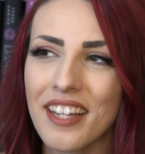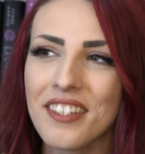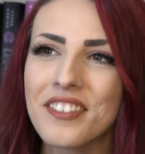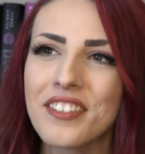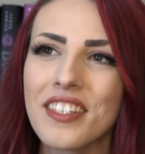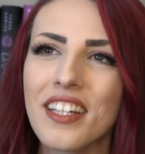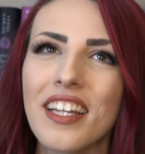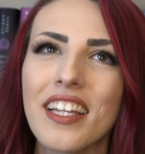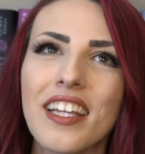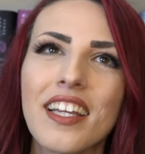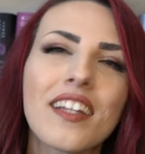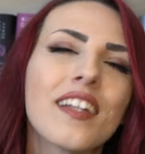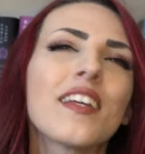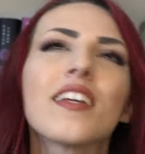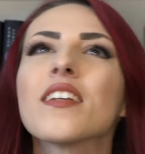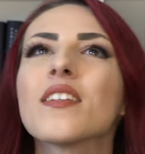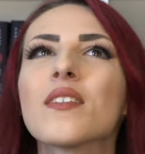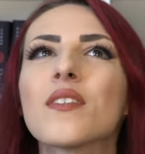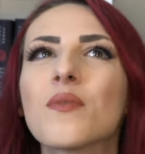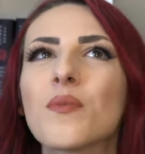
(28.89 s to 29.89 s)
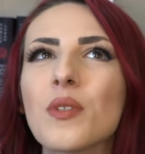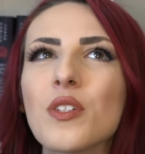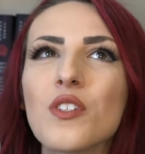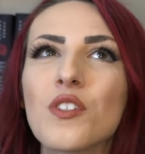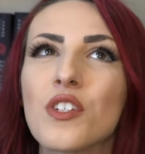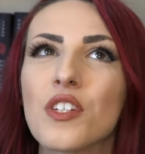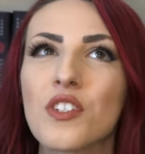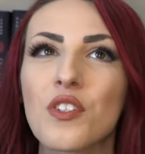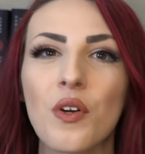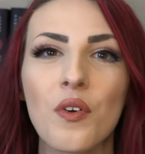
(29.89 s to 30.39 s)
I feel like it is
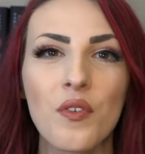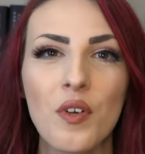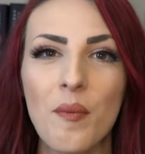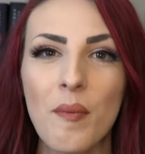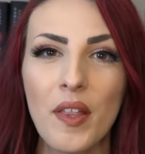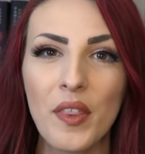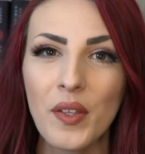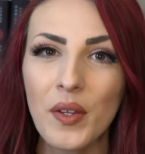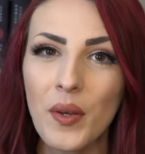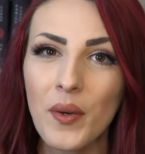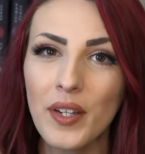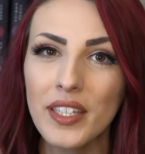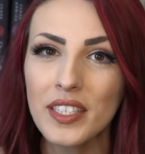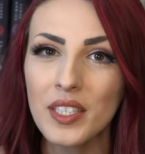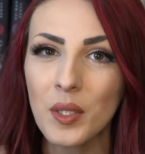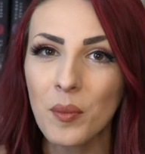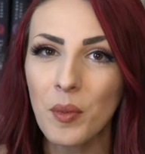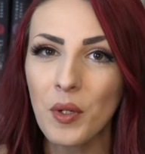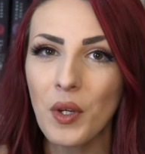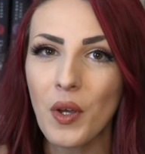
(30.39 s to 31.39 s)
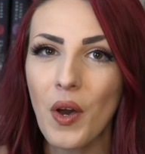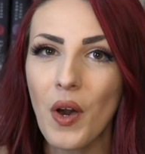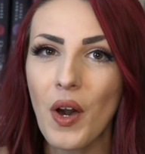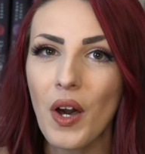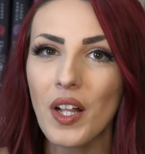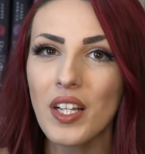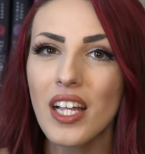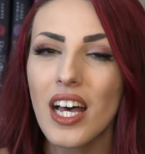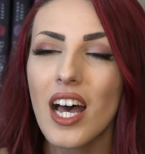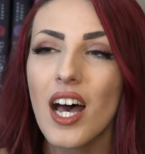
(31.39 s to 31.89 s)
was just over a month ago I did a book
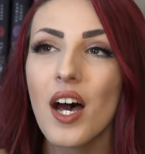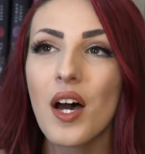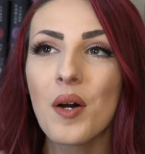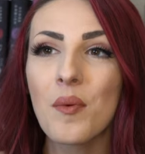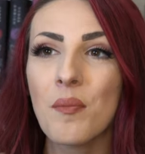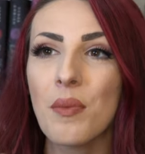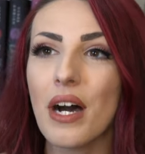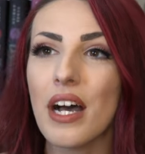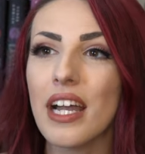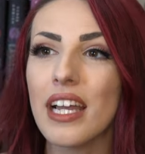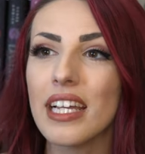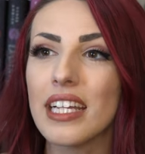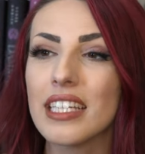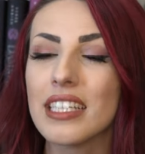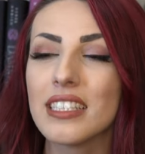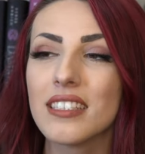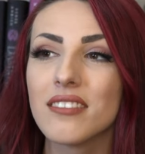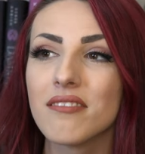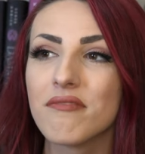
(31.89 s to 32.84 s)
haul, but